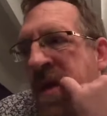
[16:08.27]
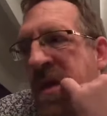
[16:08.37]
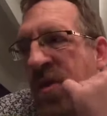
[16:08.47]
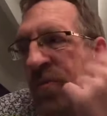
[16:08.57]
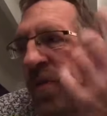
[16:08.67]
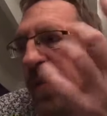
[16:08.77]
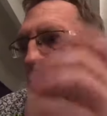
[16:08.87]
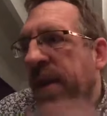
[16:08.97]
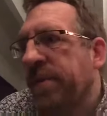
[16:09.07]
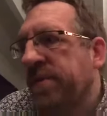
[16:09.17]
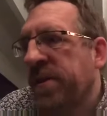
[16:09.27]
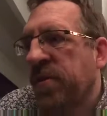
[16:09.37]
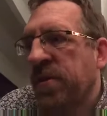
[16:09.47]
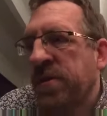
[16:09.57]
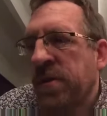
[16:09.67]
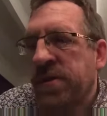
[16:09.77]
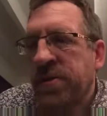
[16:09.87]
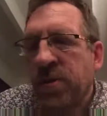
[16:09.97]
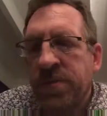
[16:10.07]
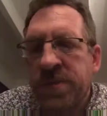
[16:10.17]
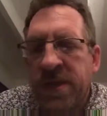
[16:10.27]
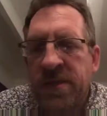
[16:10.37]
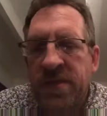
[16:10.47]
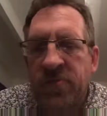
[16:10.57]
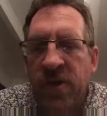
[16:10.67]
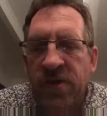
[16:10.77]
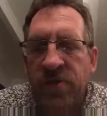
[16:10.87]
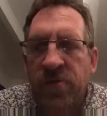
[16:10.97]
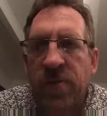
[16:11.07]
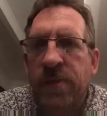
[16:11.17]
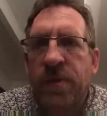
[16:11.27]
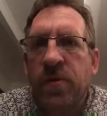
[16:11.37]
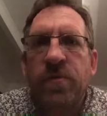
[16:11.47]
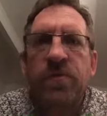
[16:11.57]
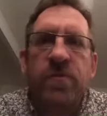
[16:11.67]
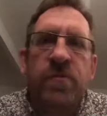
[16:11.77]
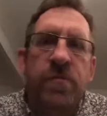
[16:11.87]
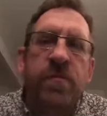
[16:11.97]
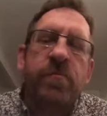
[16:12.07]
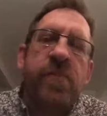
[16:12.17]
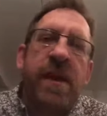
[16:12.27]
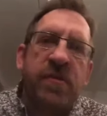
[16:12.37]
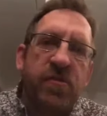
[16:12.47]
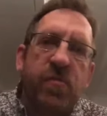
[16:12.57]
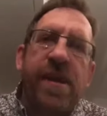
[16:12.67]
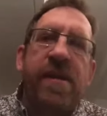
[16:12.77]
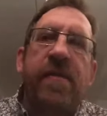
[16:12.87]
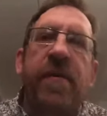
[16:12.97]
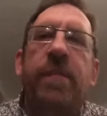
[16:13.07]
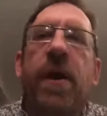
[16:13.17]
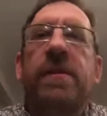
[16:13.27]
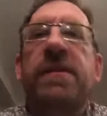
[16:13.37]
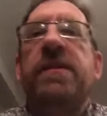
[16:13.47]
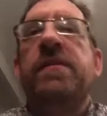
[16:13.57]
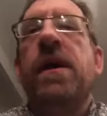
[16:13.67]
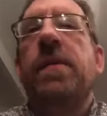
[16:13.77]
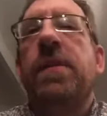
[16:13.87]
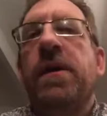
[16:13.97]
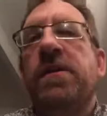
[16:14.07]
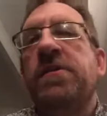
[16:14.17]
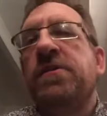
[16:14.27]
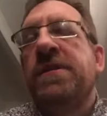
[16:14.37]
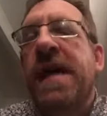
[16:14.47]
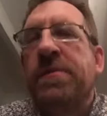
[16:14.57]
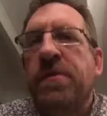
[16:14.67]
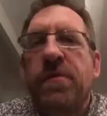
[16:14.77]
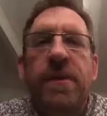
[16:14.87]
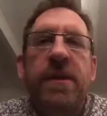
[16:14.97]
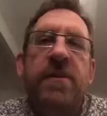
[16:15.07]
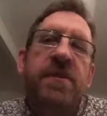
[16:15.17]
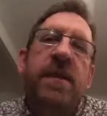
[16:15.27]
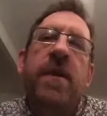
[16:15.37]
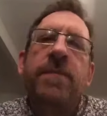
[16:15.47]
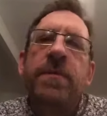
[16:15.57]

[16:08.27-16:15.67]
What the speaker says: who phoned me up and said, I stopped 6 instructors who were at McDonald's or Greg's or wherever, parked in the car park, and I just tapped on the window and said,